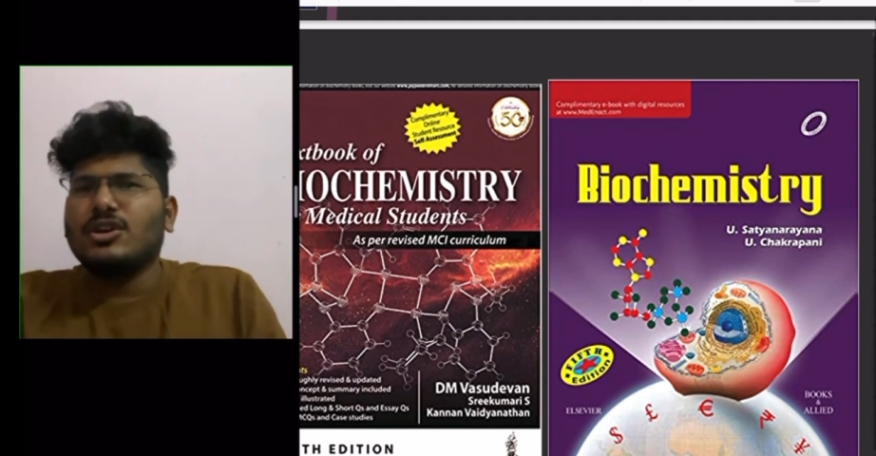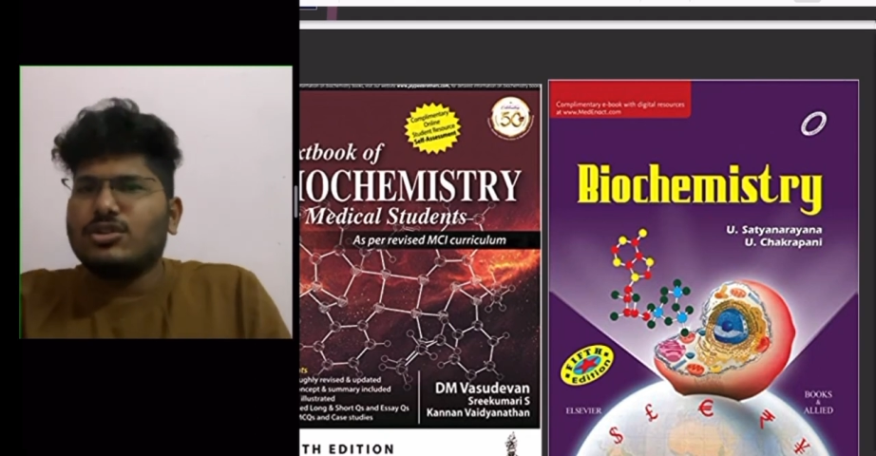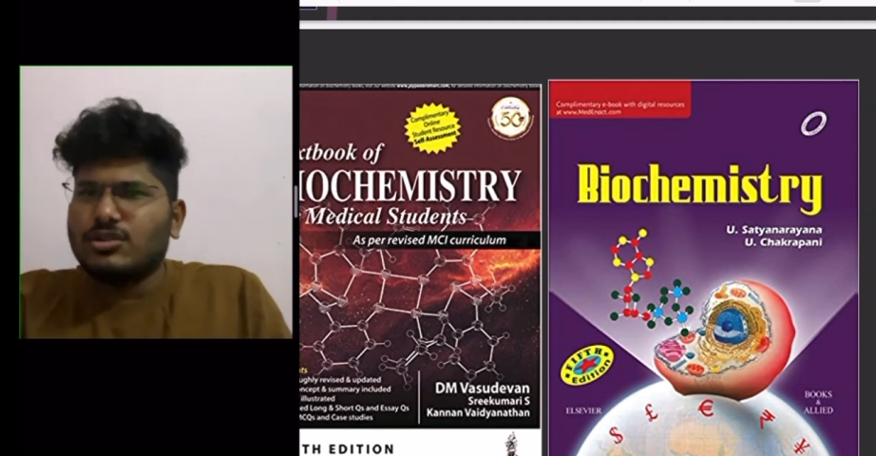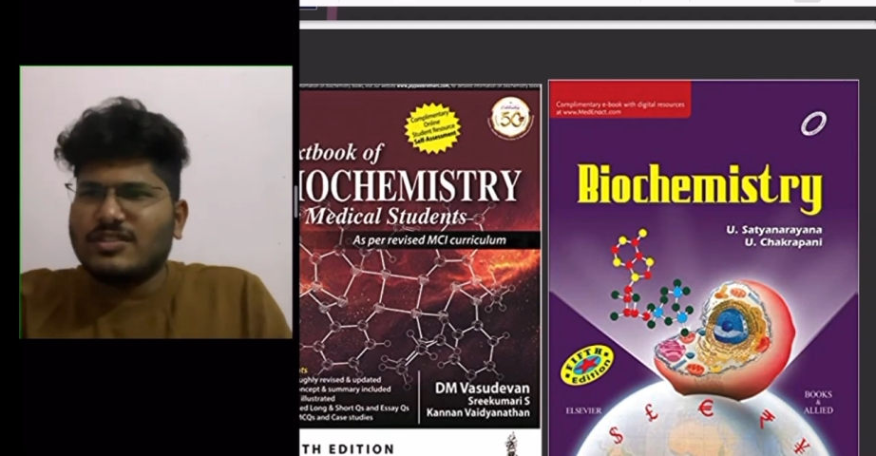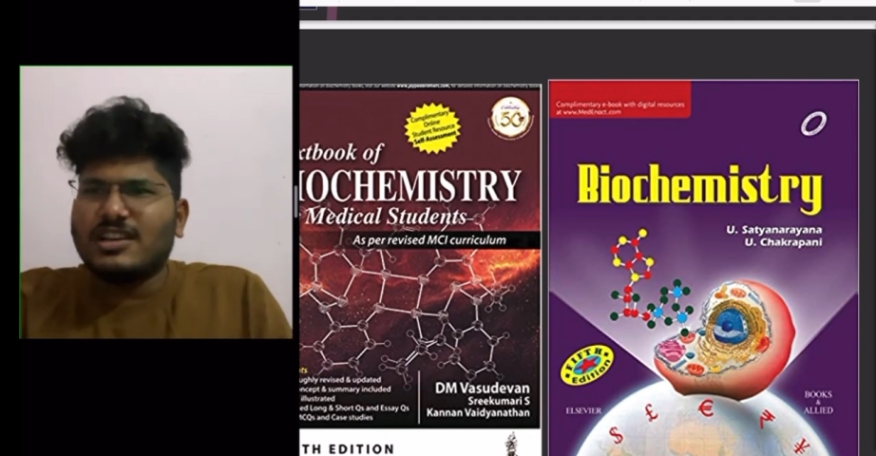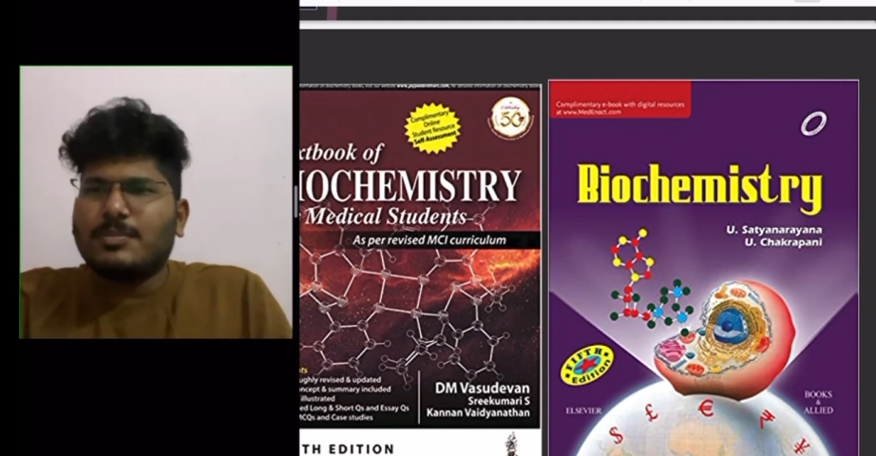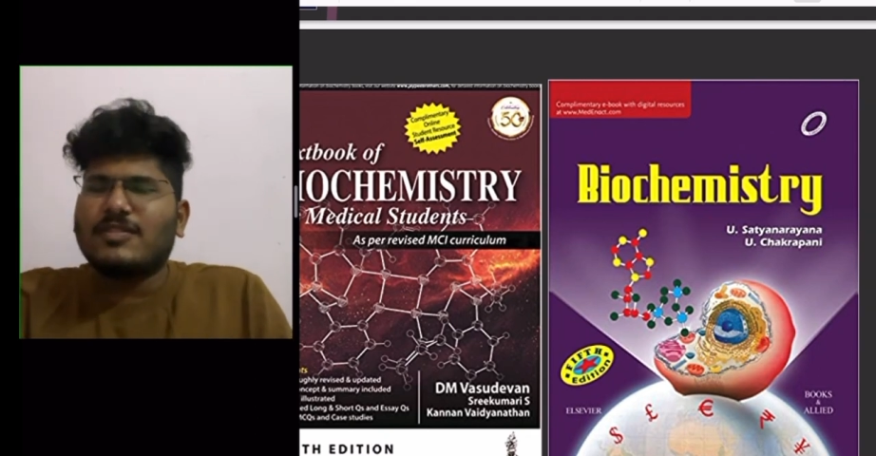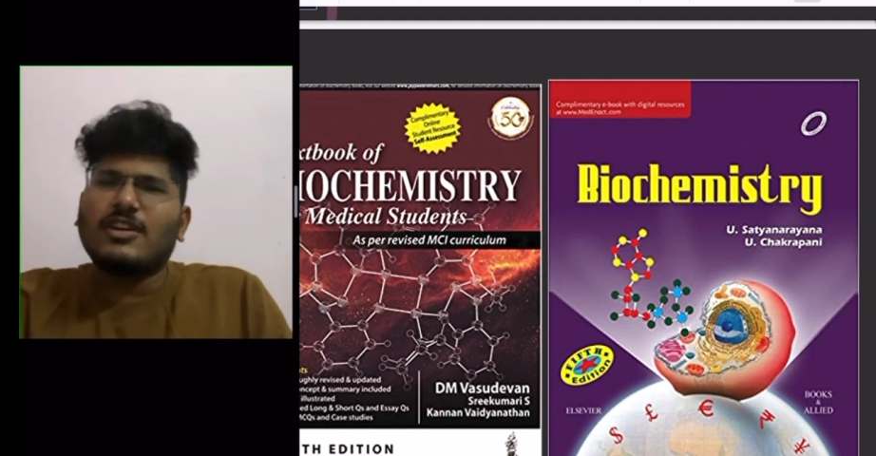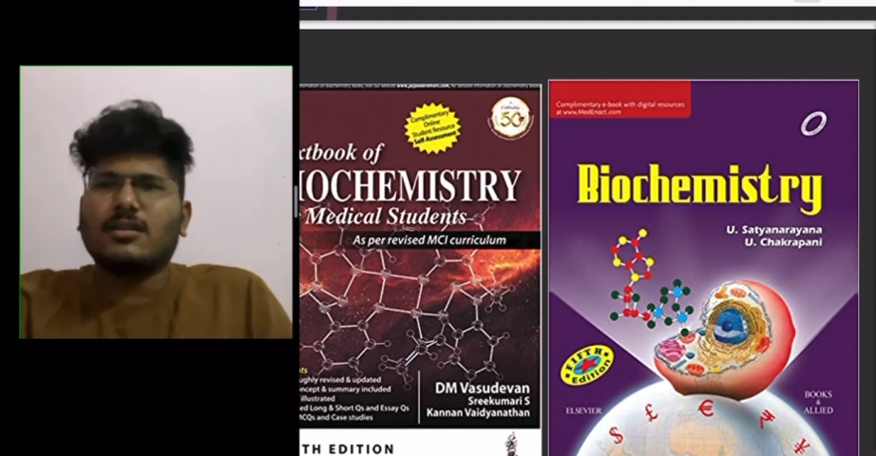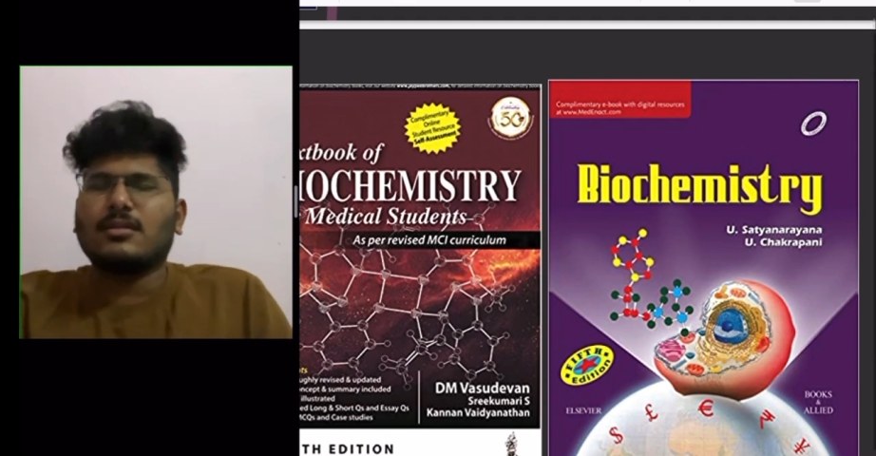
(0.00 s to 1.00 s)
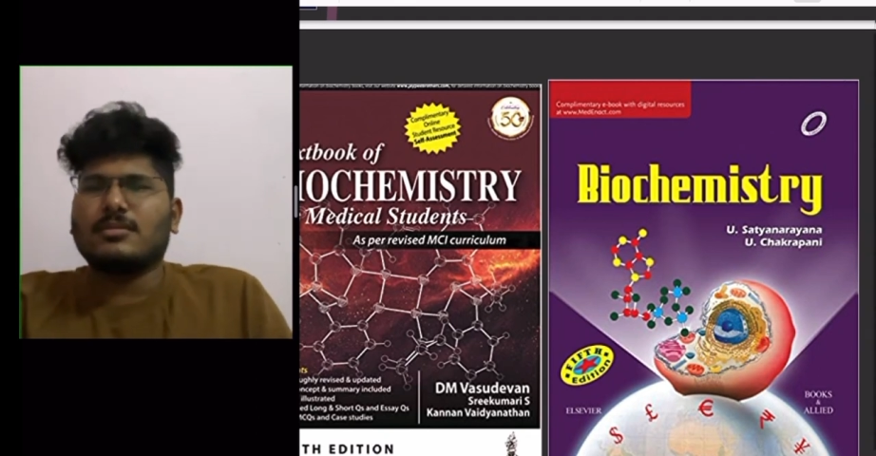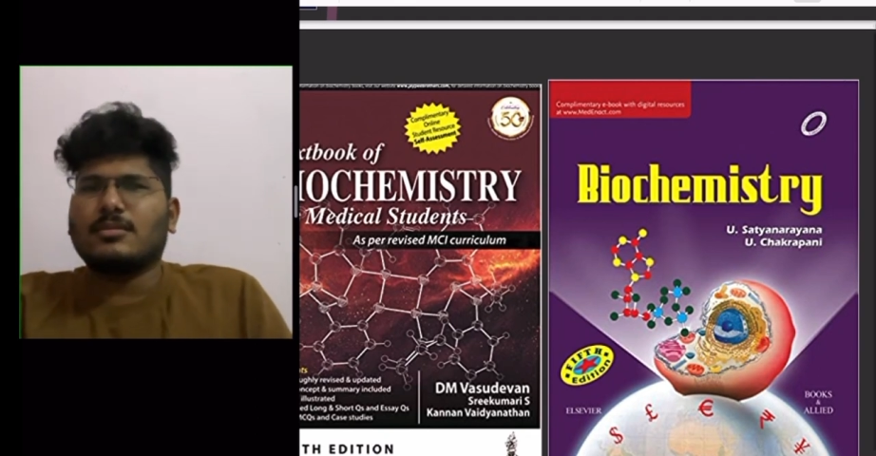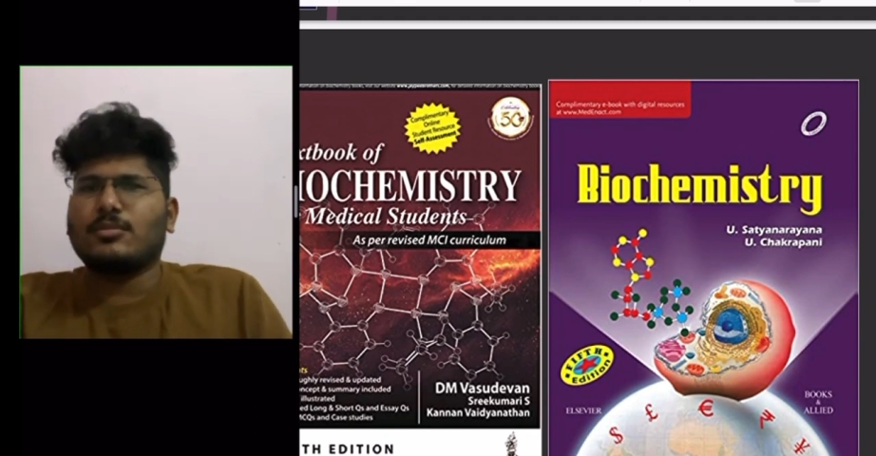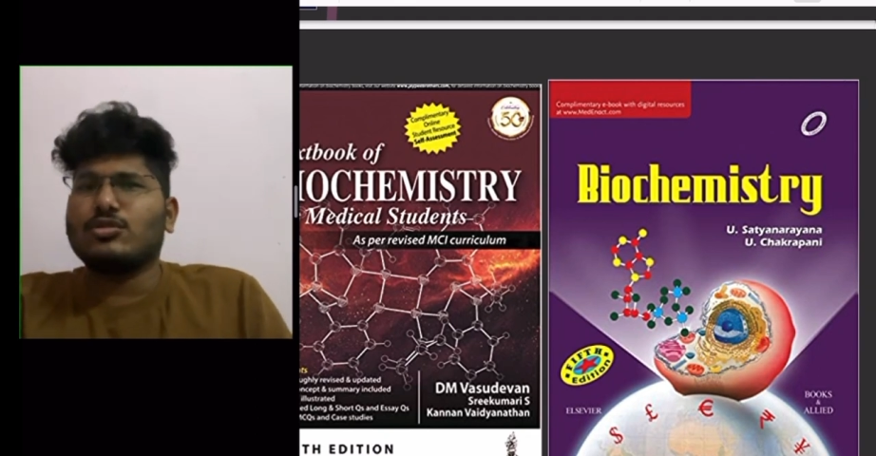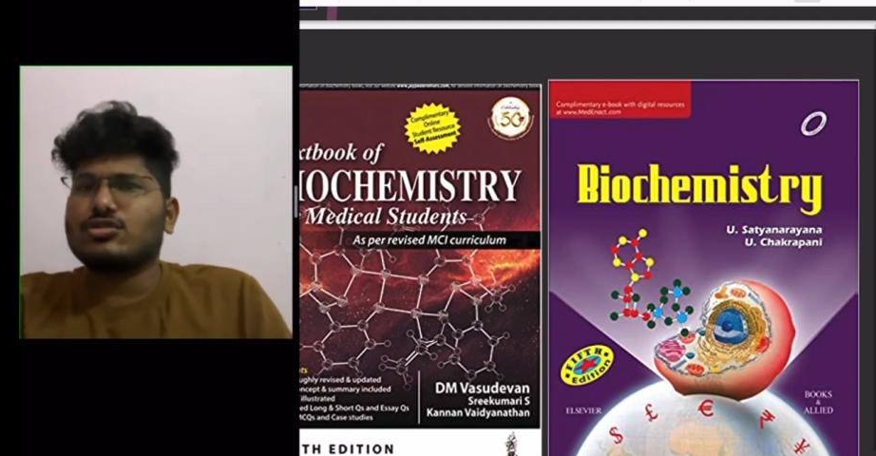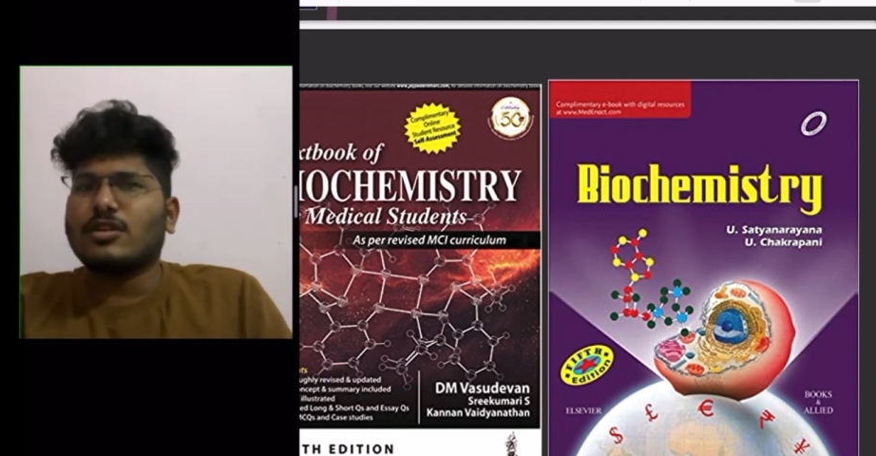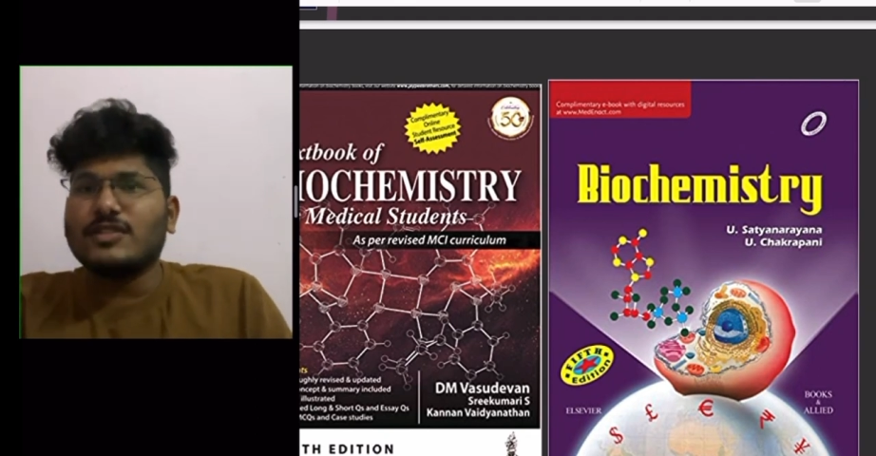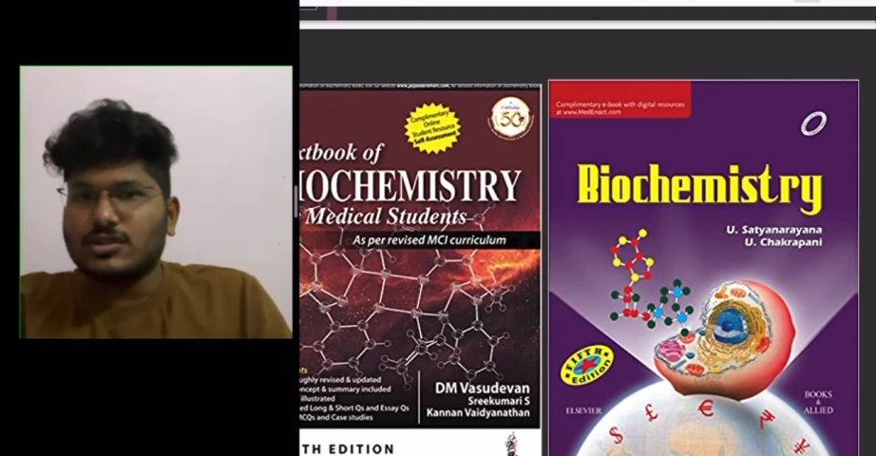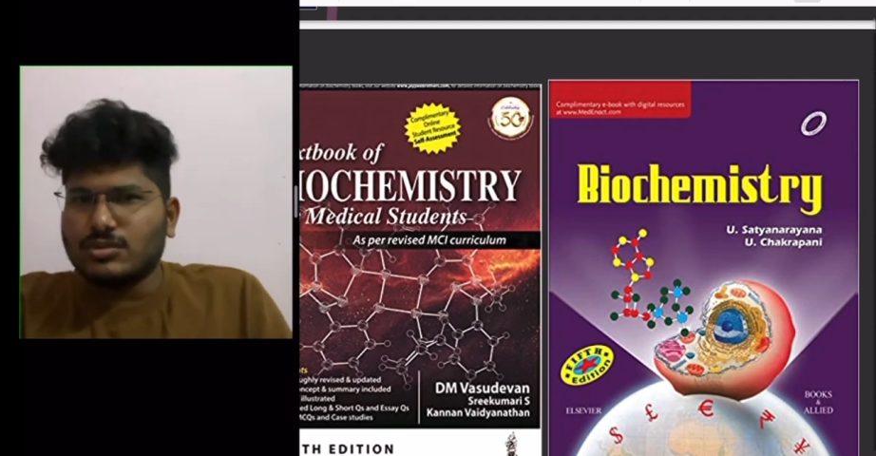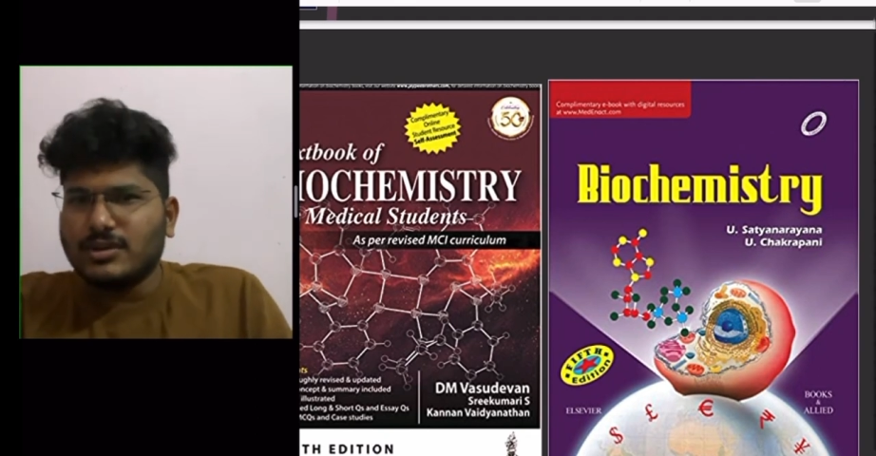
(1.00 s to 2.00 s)
usually preferred by most of
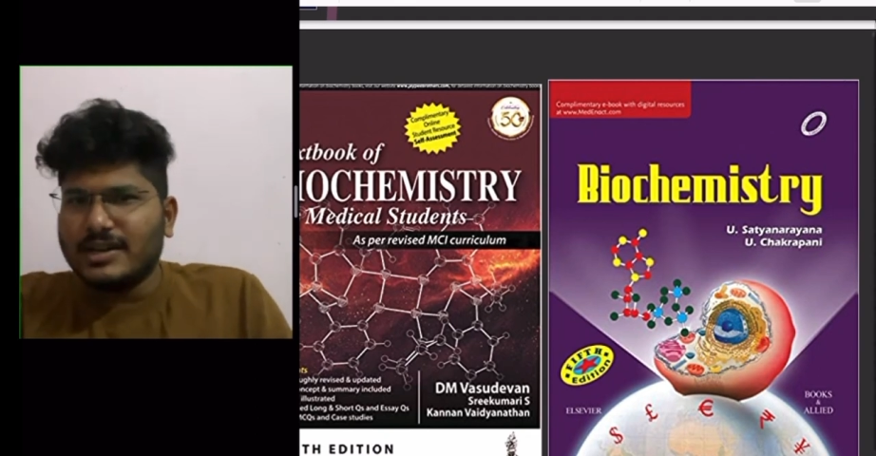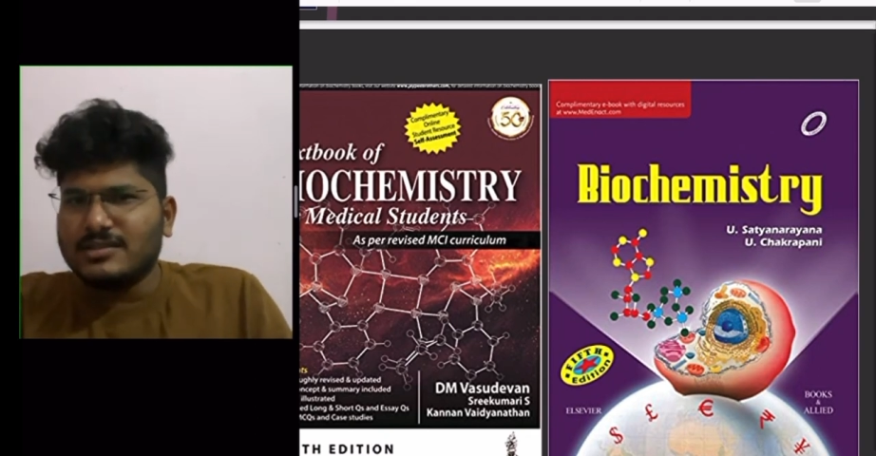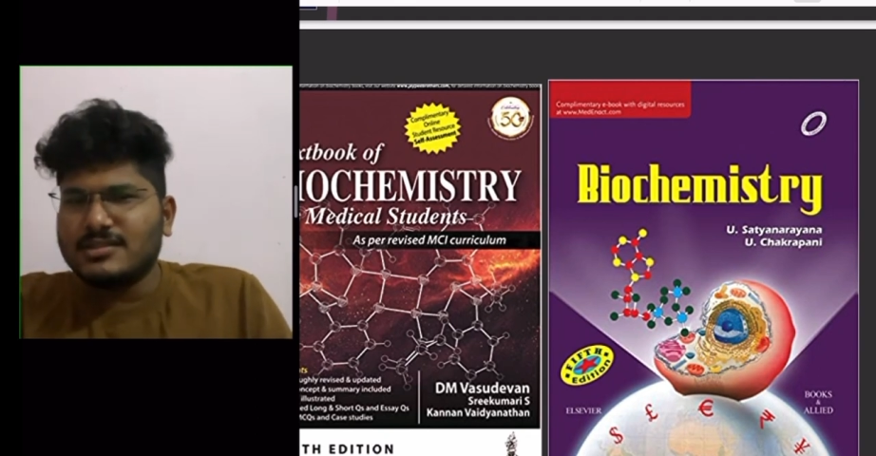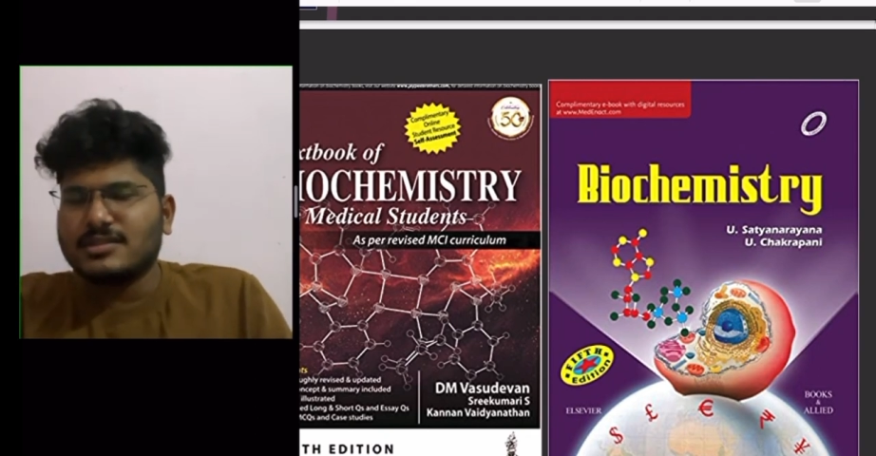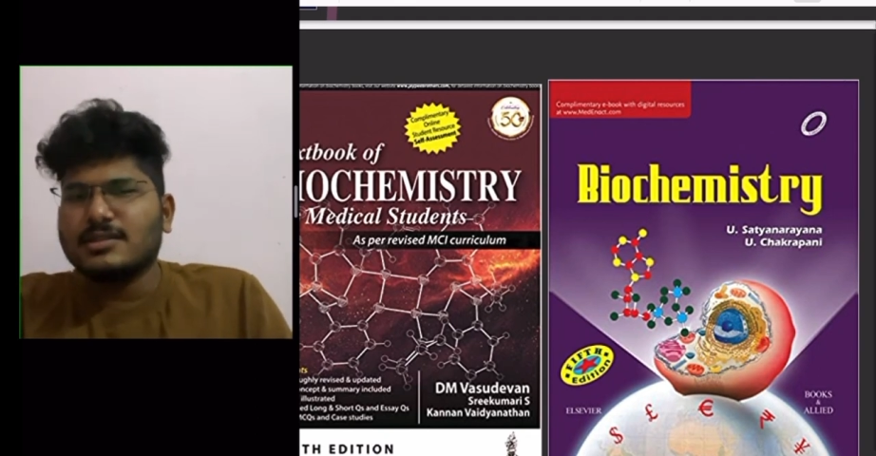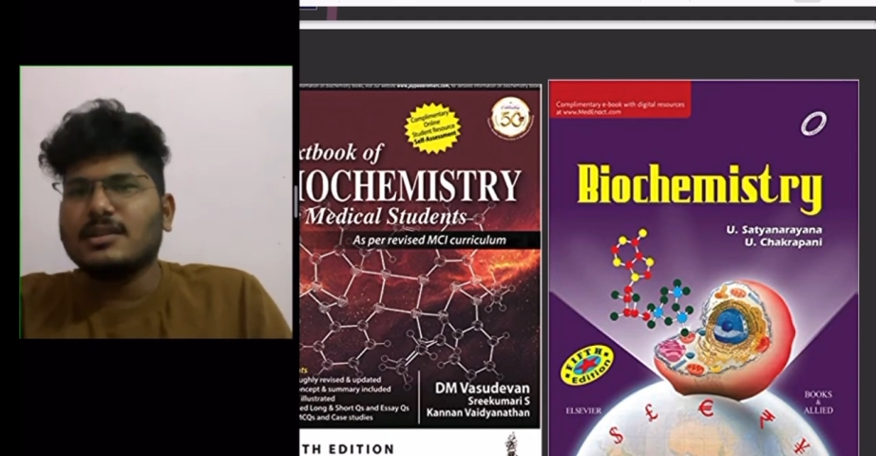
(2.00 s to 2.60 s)
the students